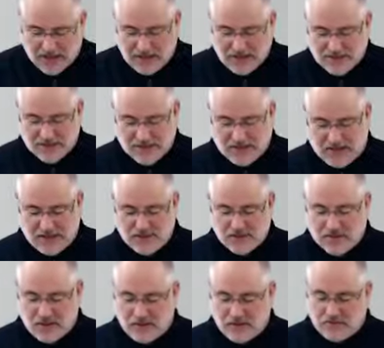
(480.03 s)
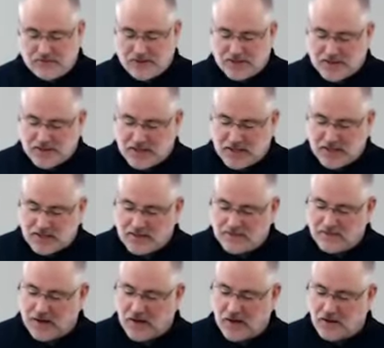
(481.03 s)
a sense of
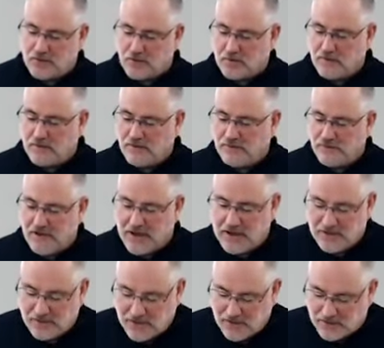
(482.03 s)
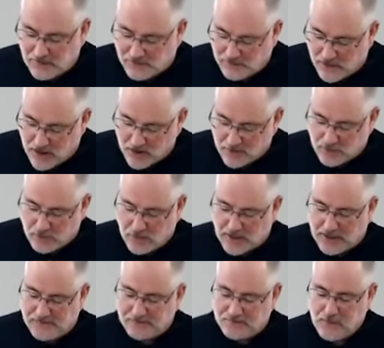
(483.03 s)
distinctive character of the faith in their
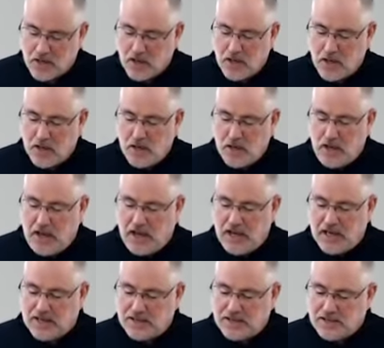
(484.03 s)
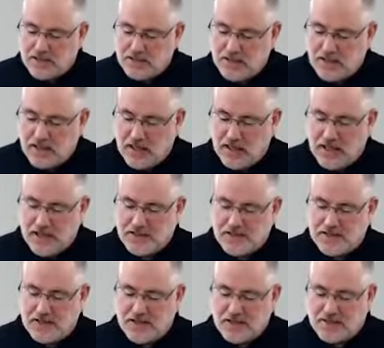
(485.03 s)
fatherland. And
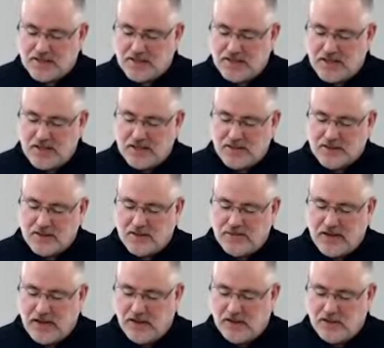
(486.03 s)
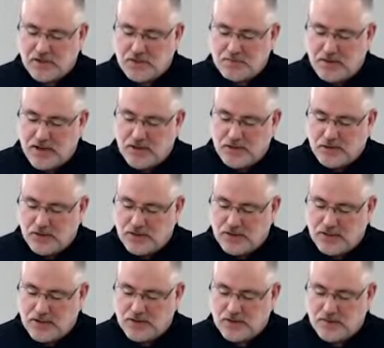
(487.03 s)
it's this sense of English
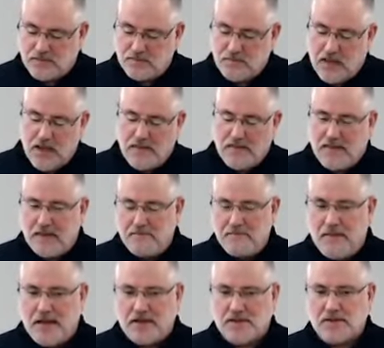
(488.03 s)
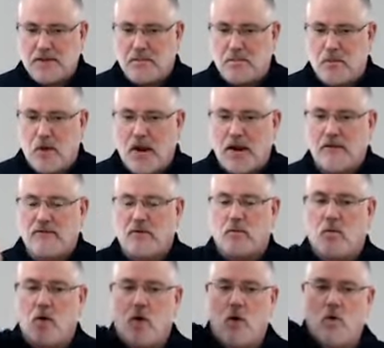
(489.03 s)
patriotism that makes the break
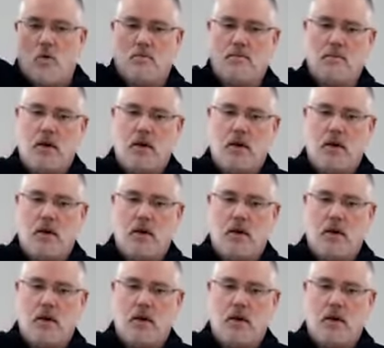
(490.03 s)
from Rome